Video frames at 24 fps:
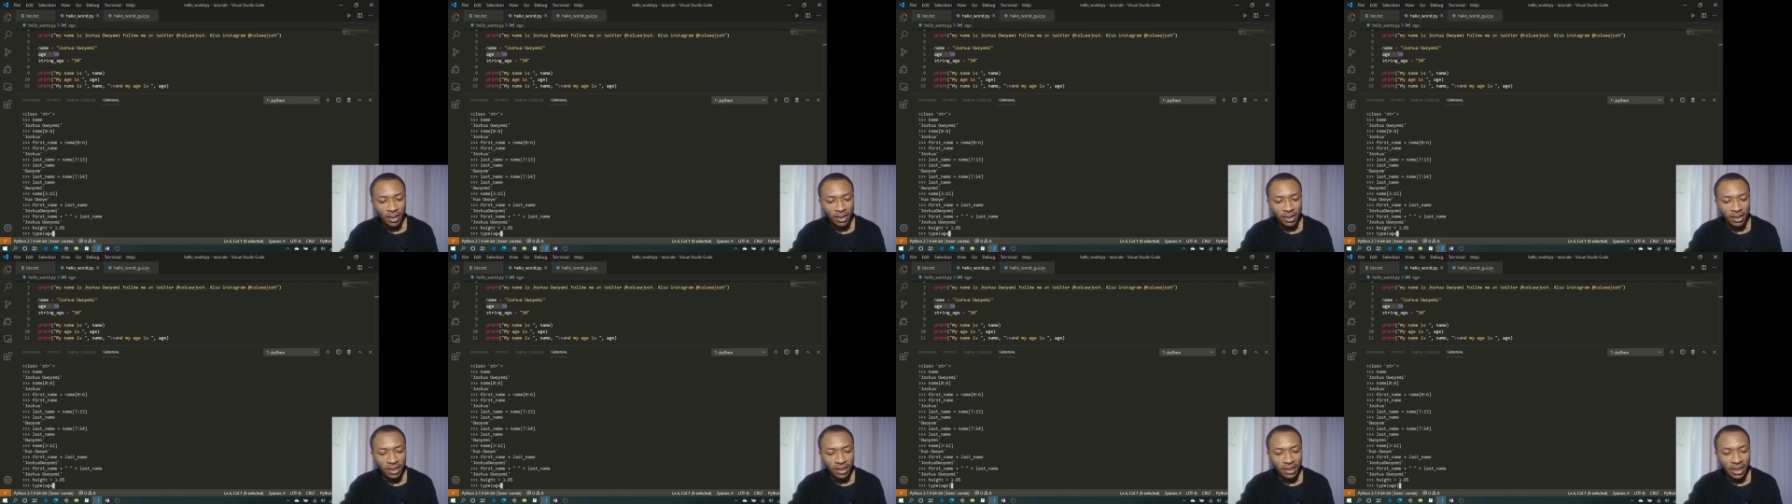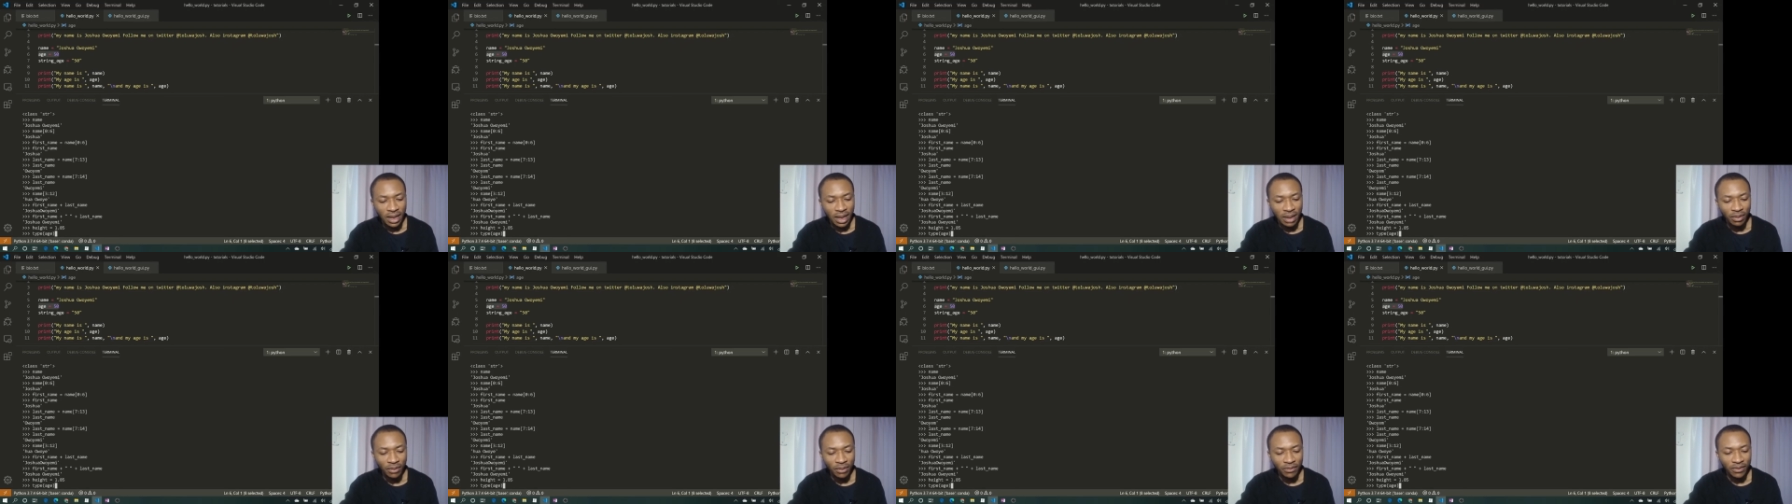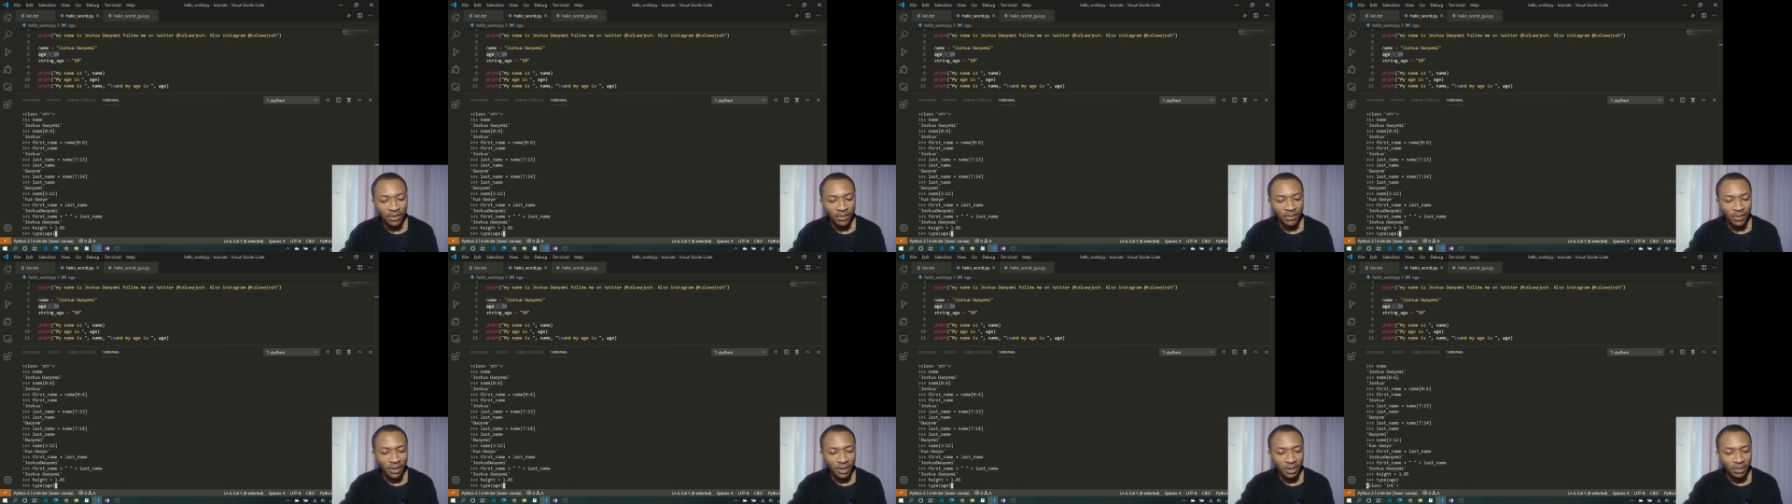type of
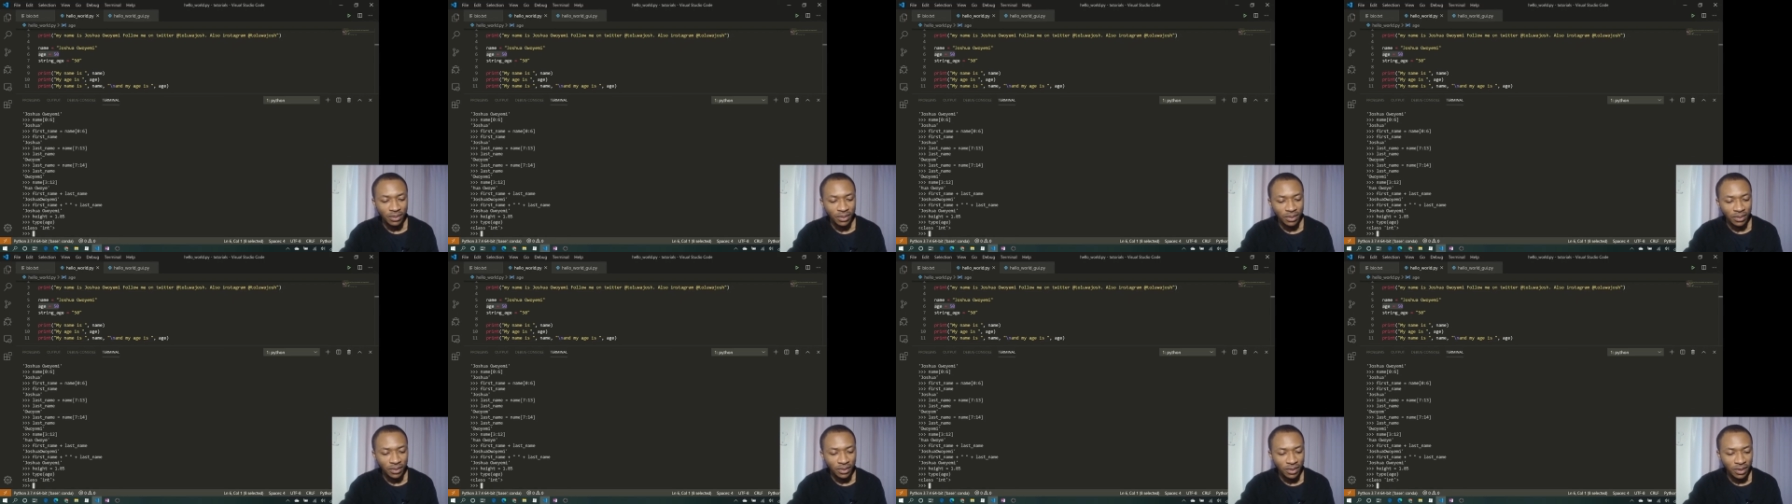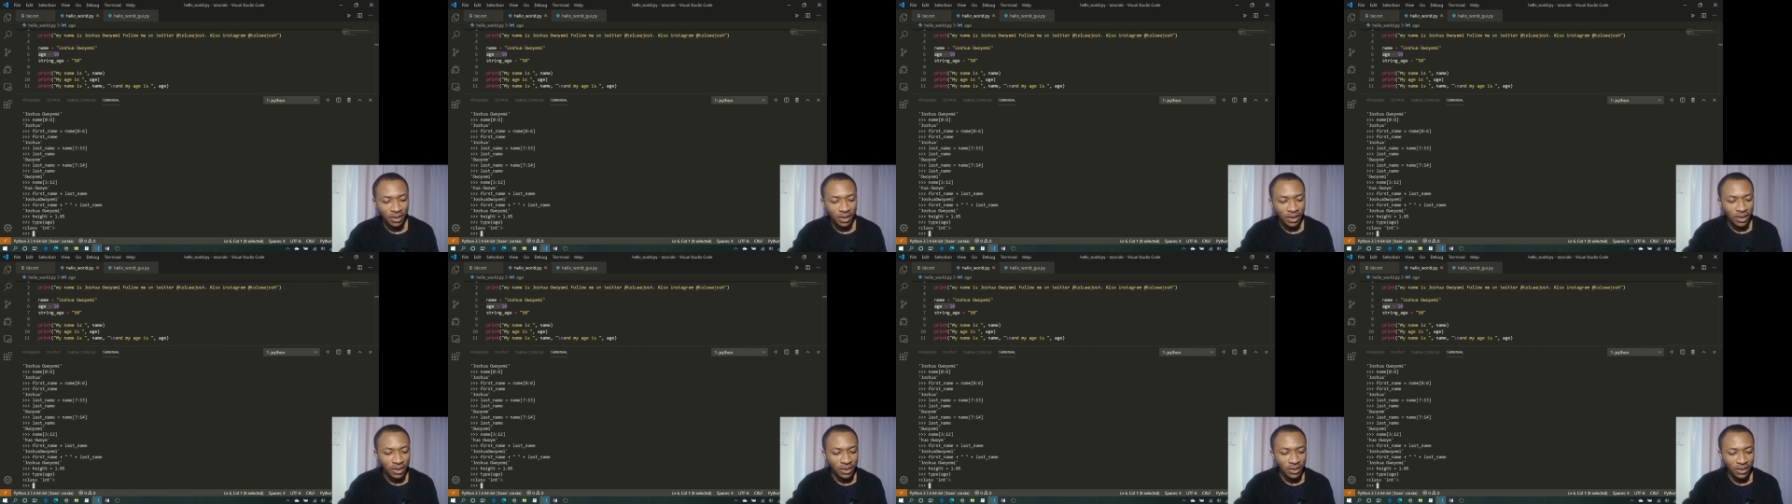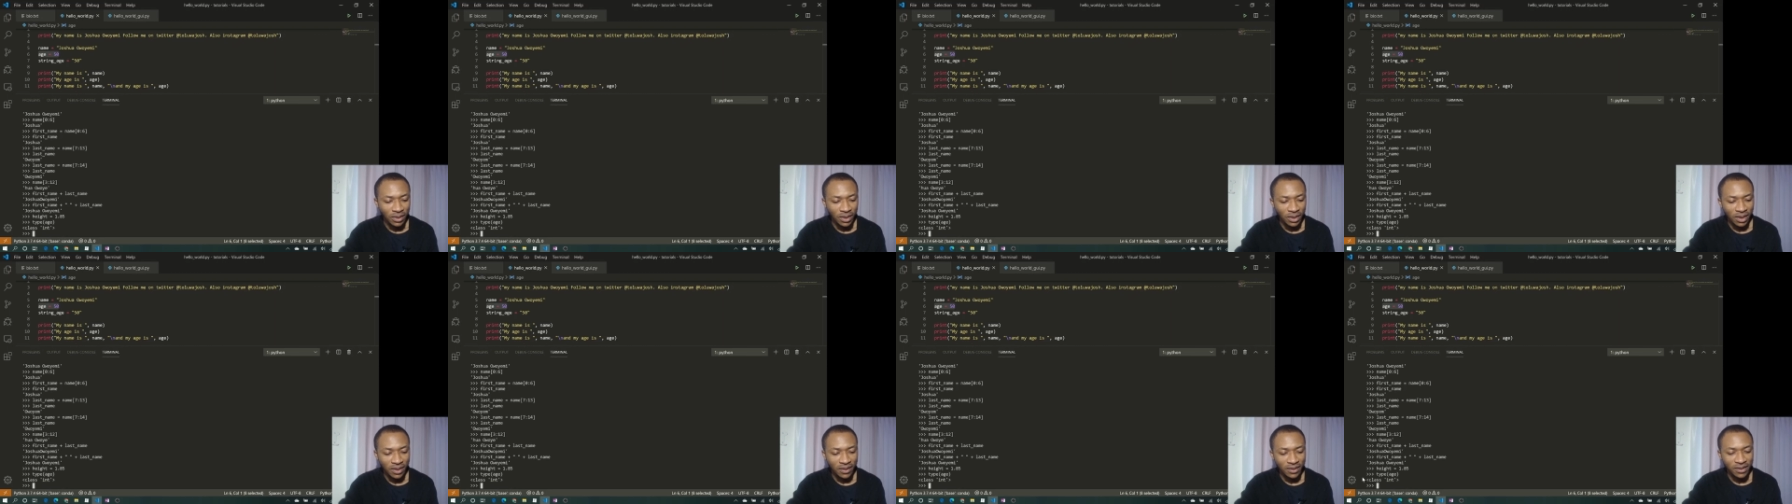the variable, so
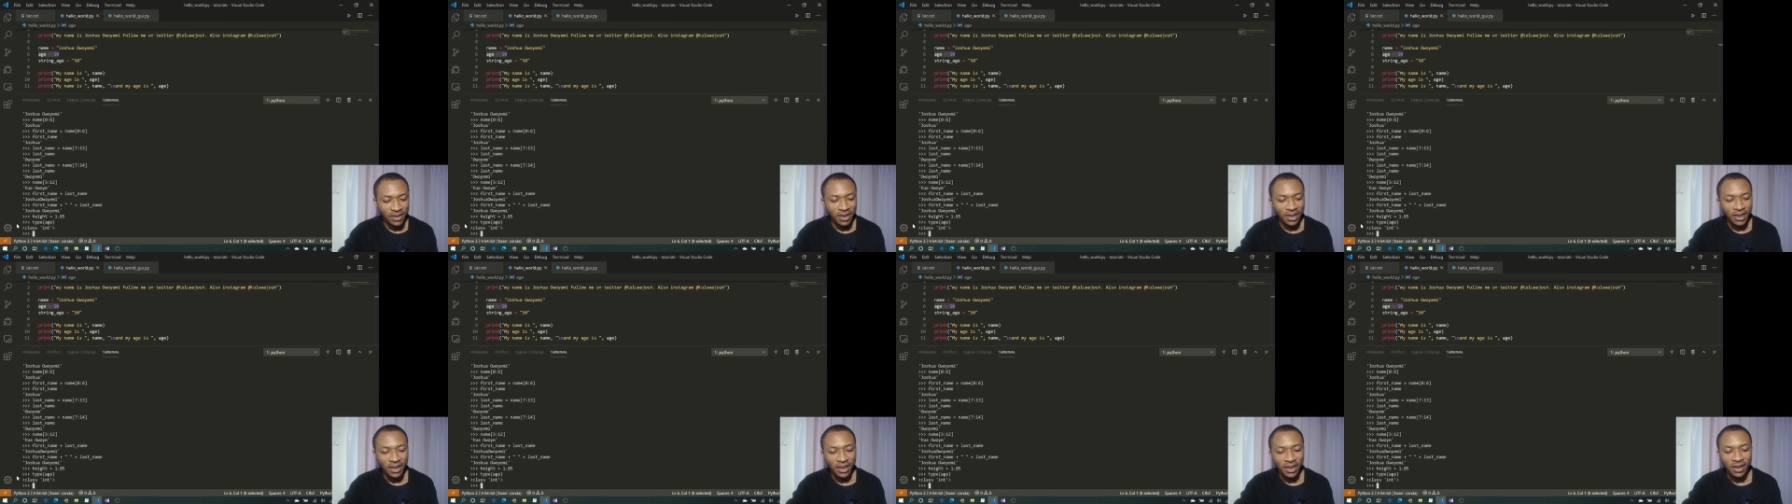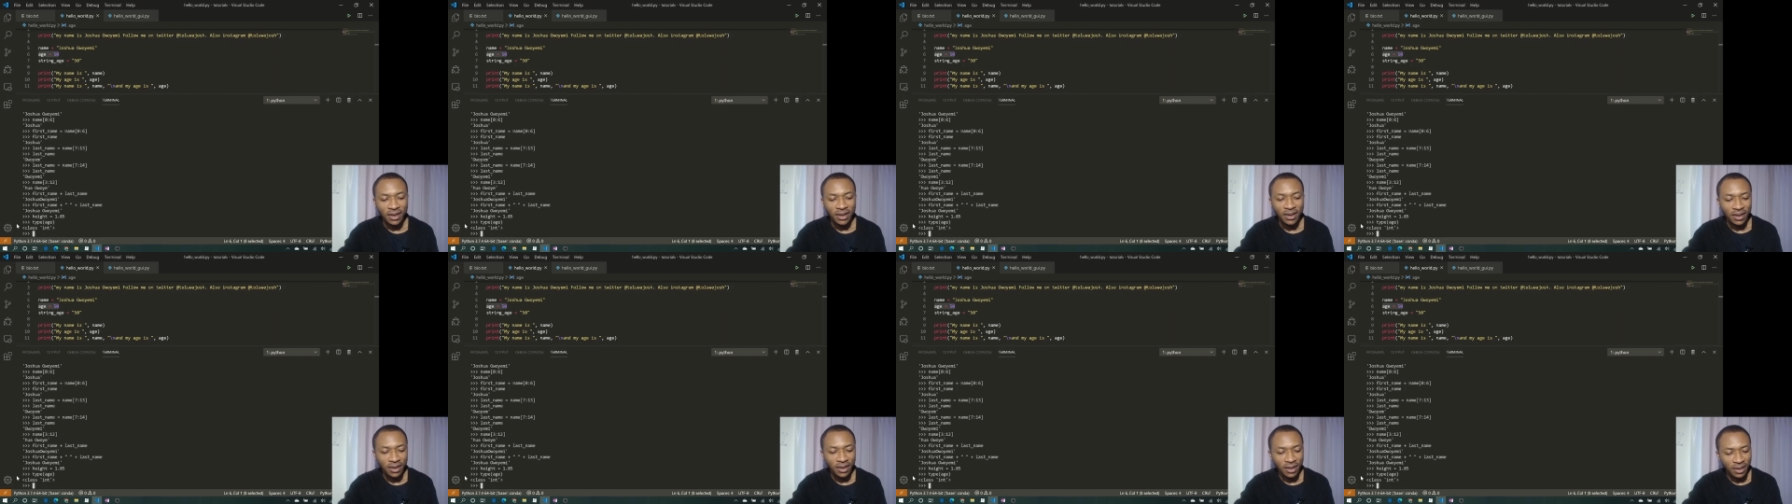you can see here